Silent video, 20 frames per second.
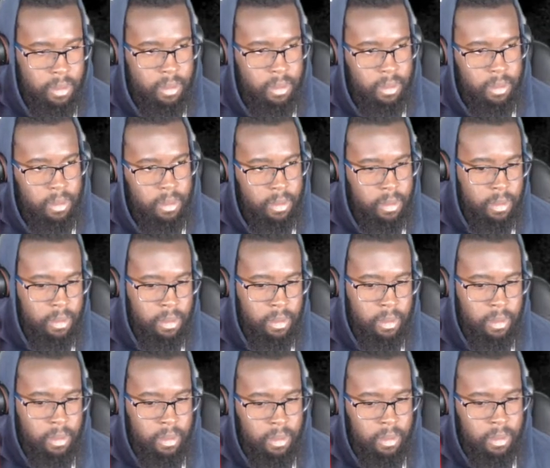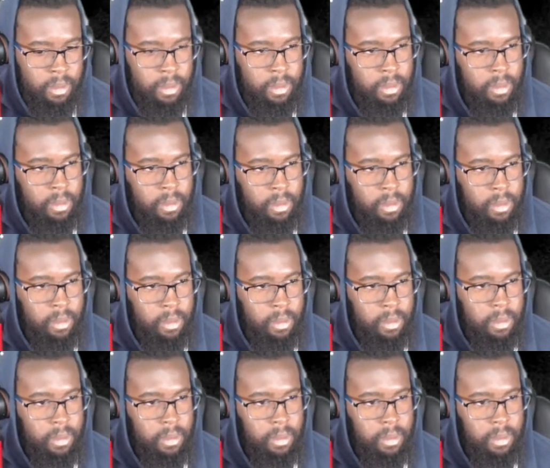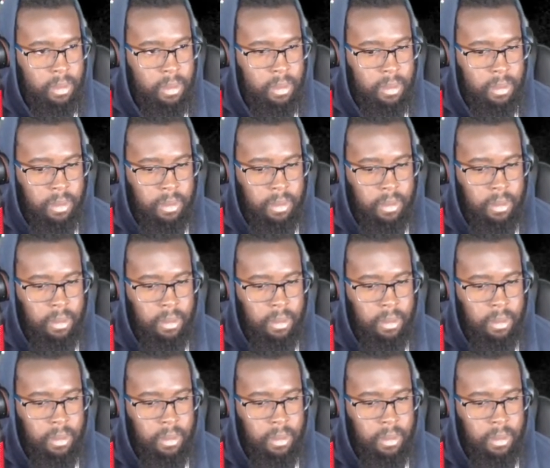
(silent)